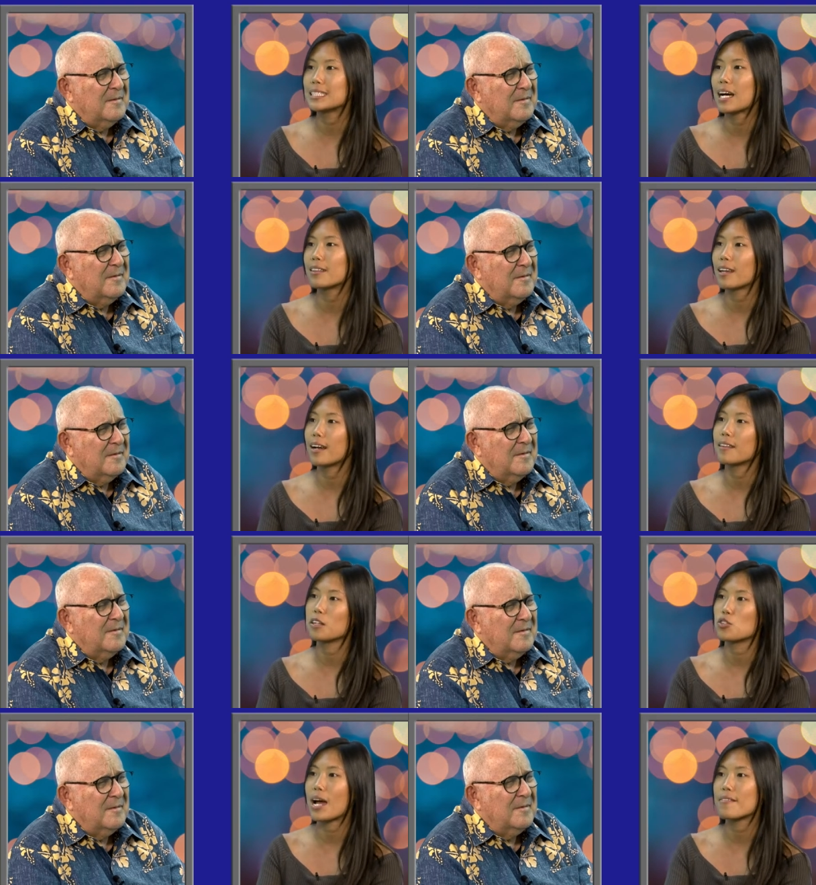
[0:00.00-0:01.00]
Speaker 1: is out there and the
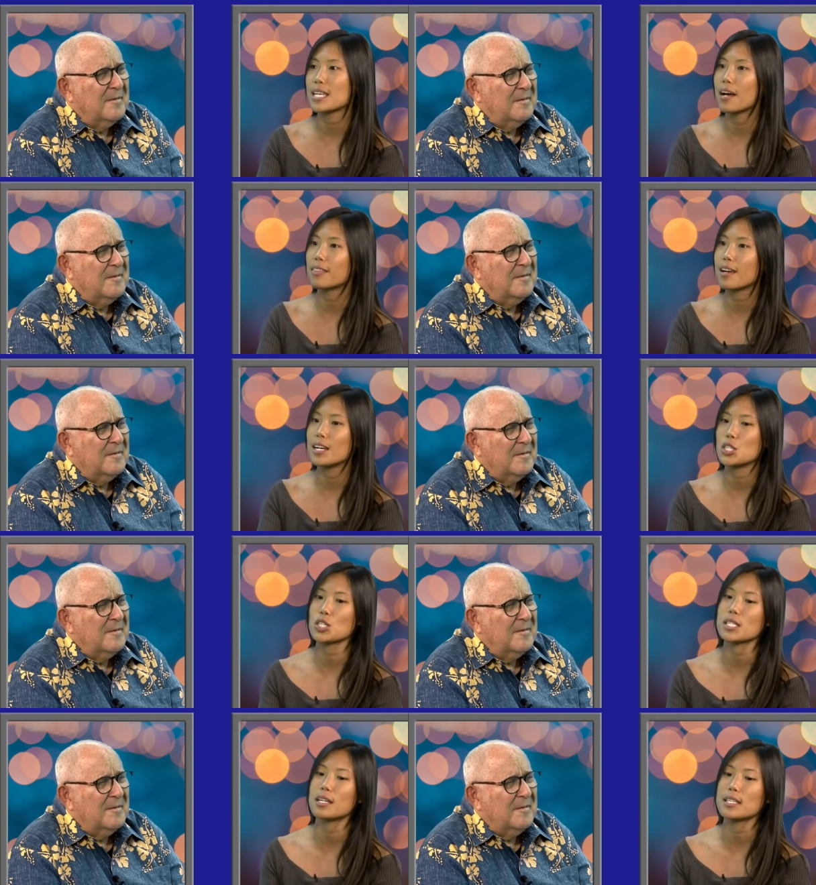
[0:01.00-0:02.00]
drive is out there. It's
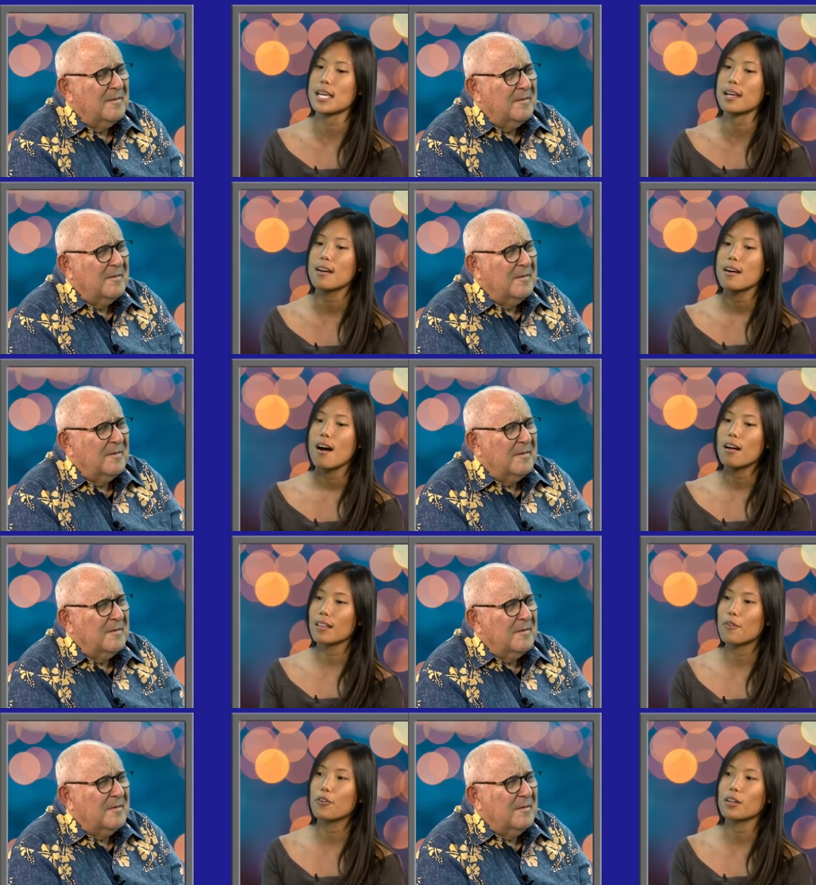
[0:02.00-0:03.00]
just going to take a
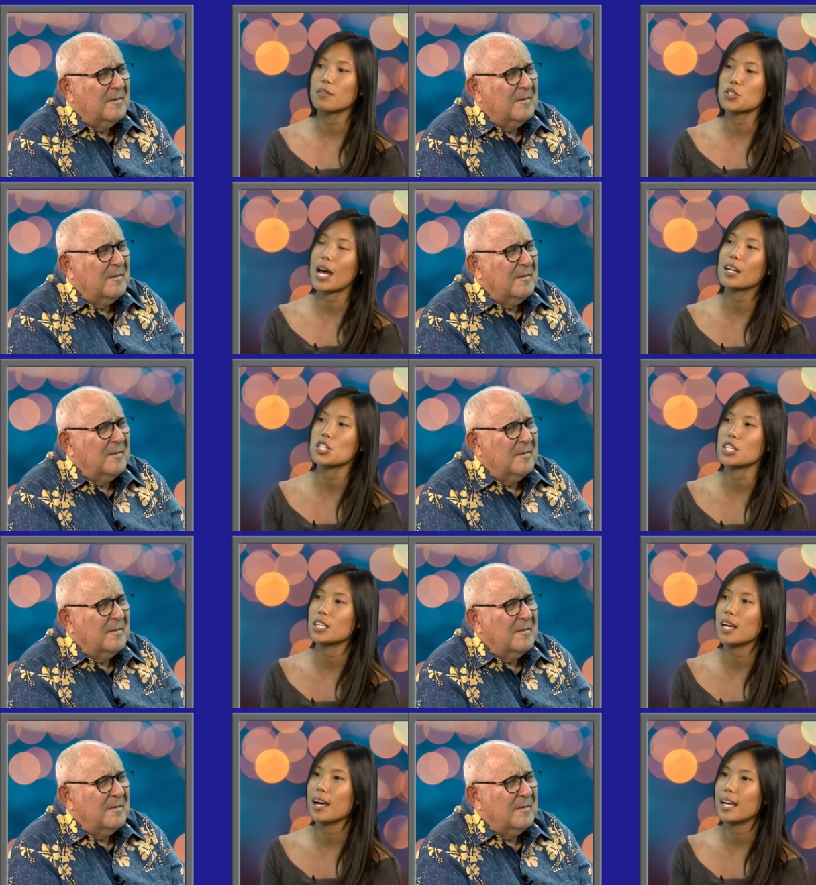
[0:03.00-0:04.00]
level of
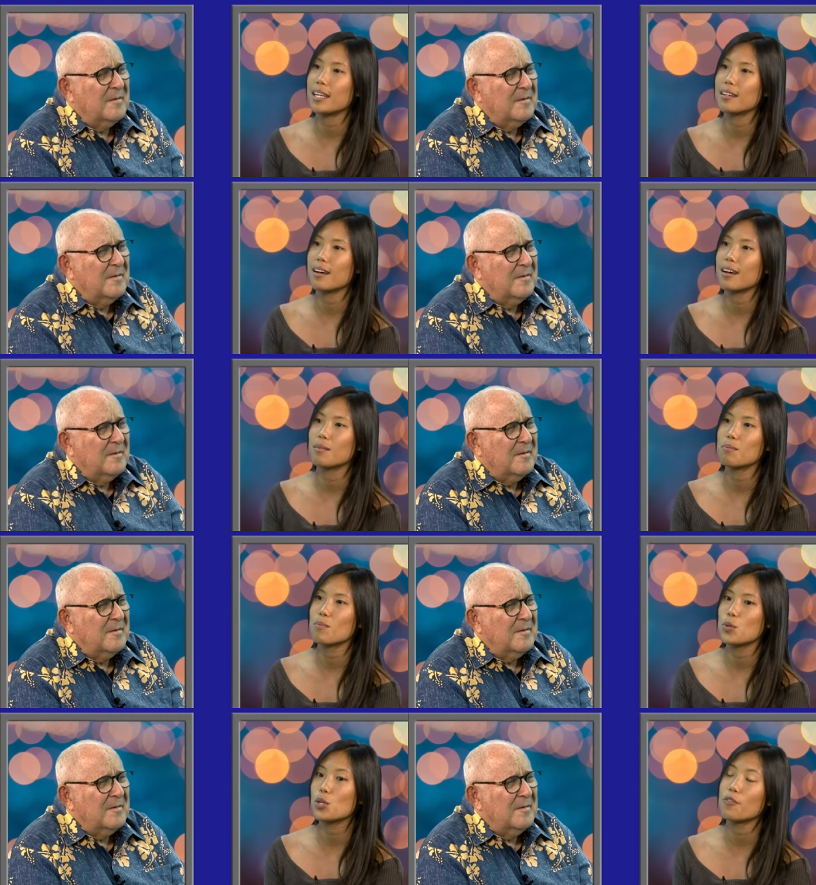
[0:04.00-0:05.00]
strategy and um,
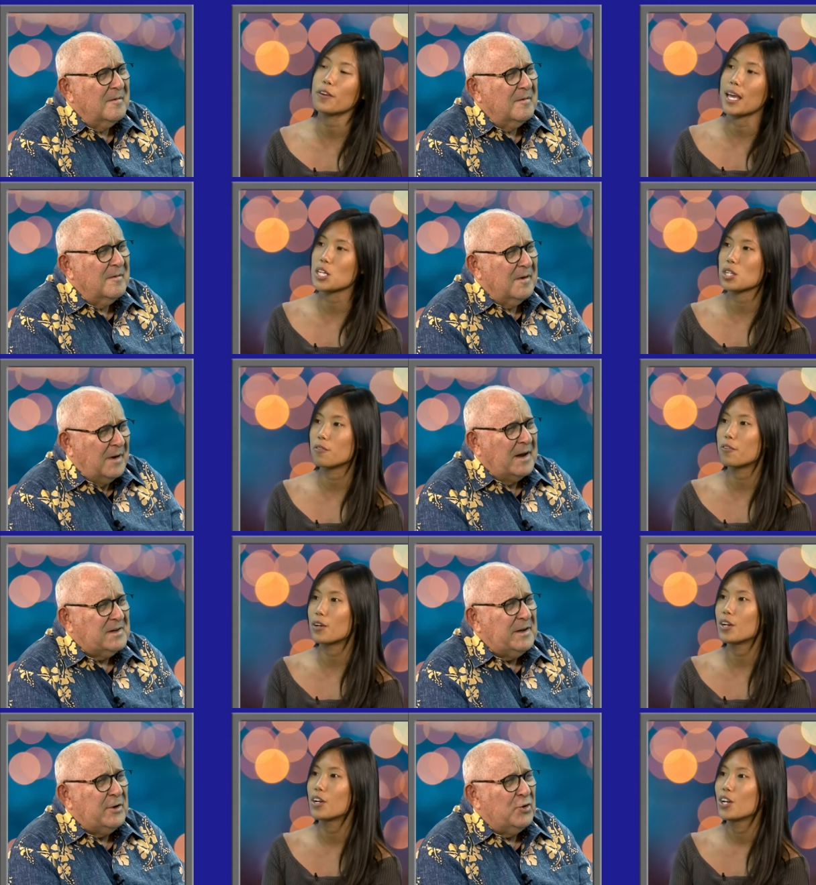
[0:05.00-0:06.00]
unification. And
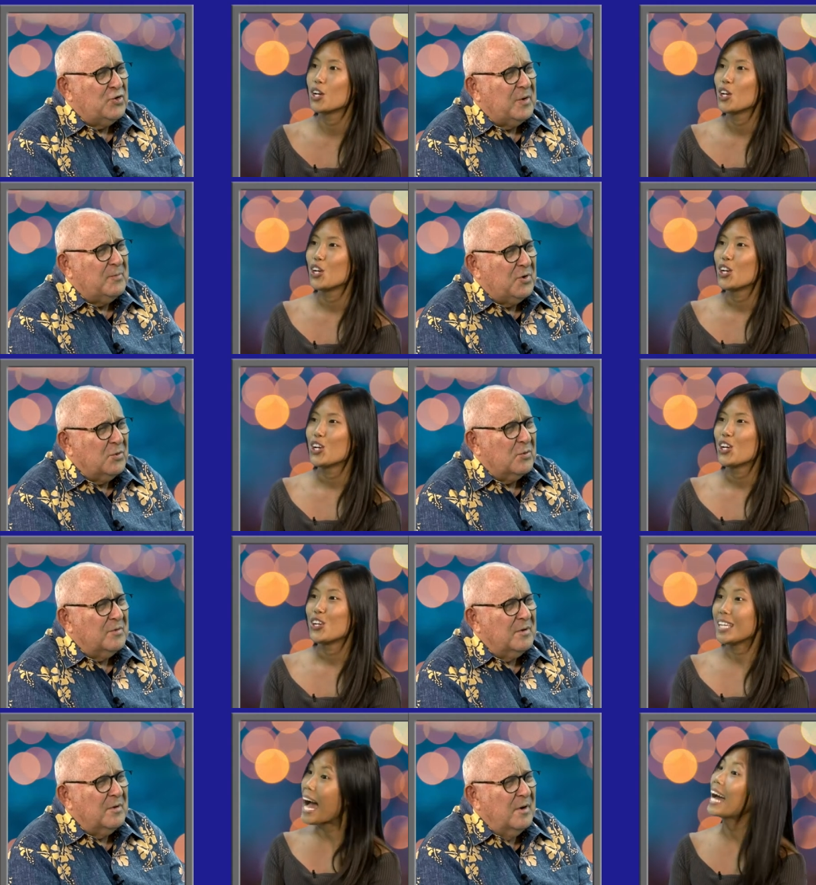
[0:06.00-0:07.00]
that's for,
Speaker 2: leadership too.
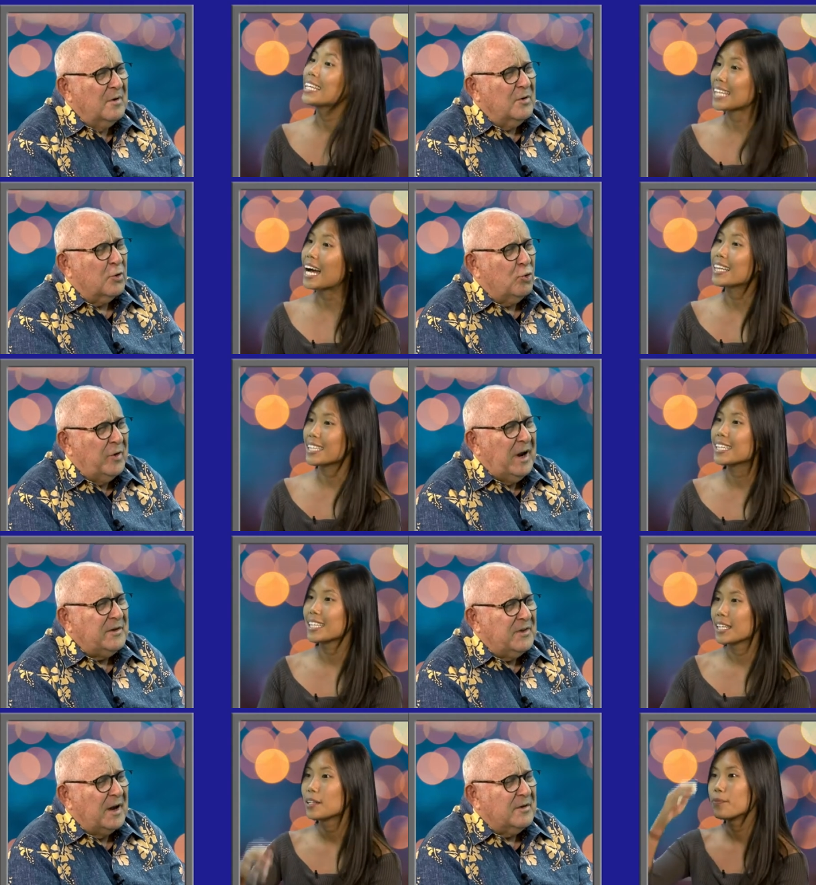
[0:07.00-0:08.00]
Speaker 1: Yeah, exactly. To
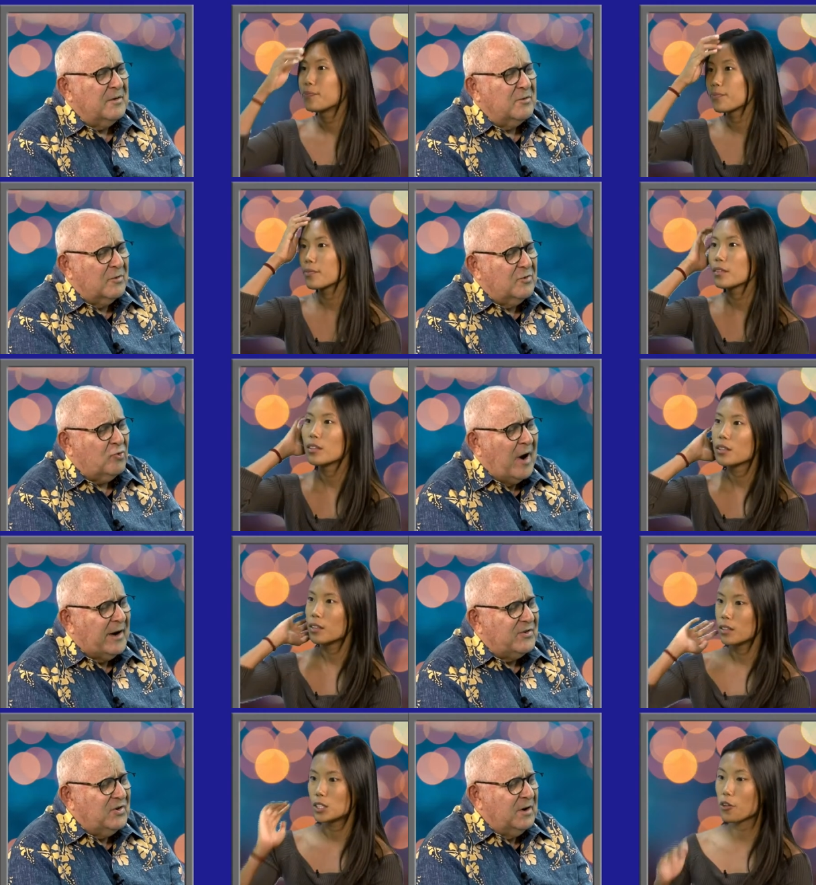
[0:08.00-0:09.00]
create that
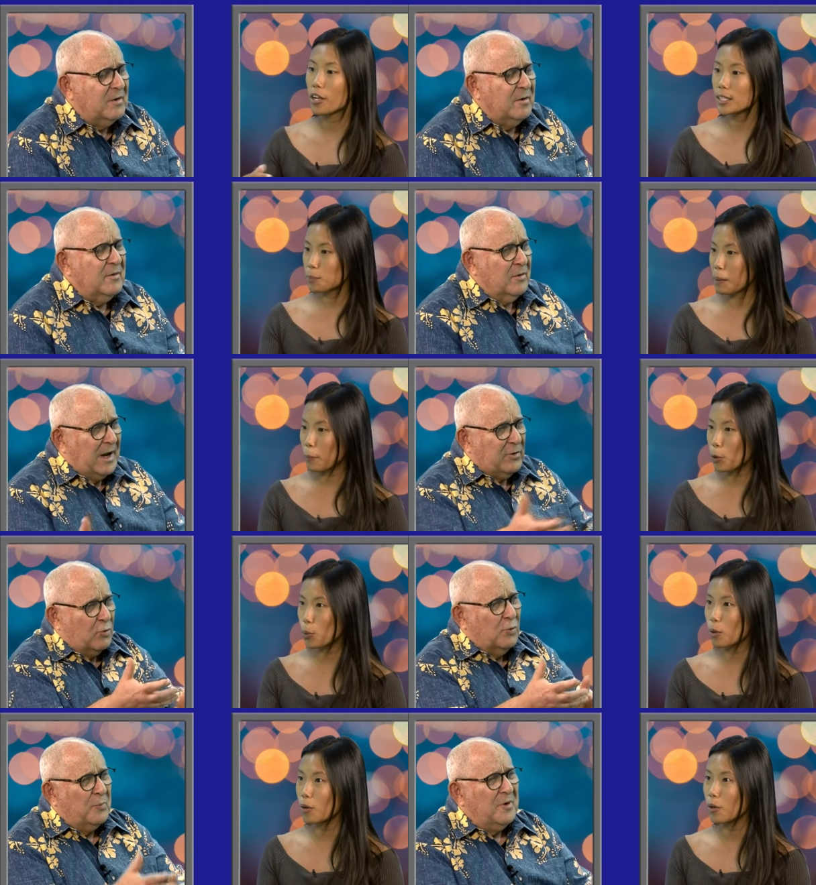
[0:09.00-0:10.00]
strategy. So there's people who
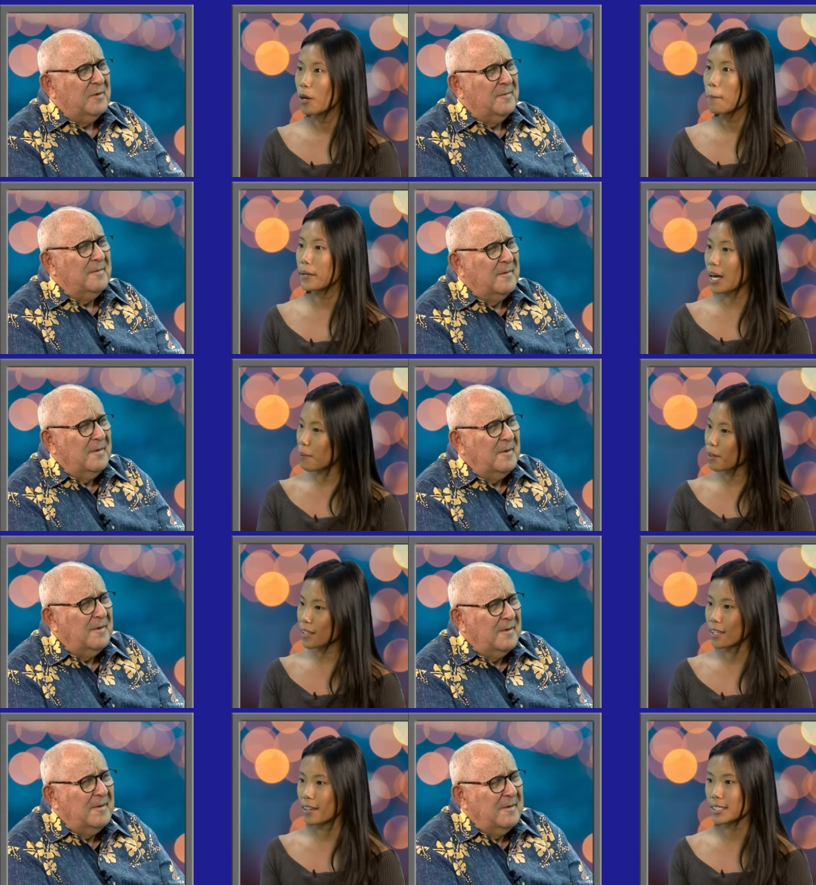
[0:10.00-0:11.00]
group. will become the
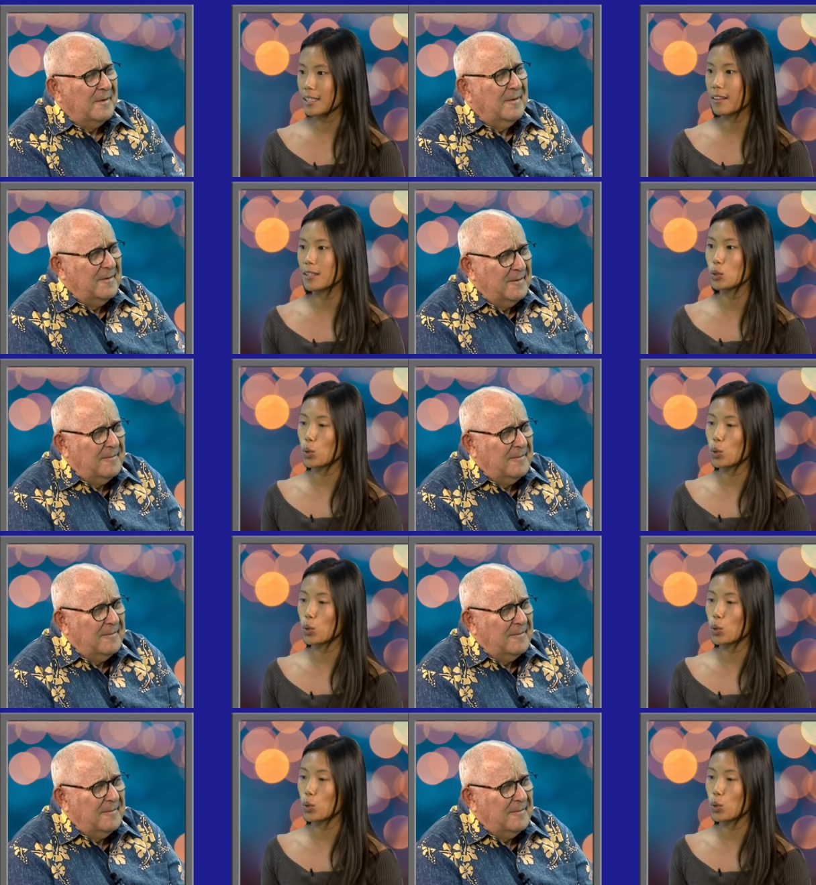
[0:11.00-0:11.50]
leaders, and then there's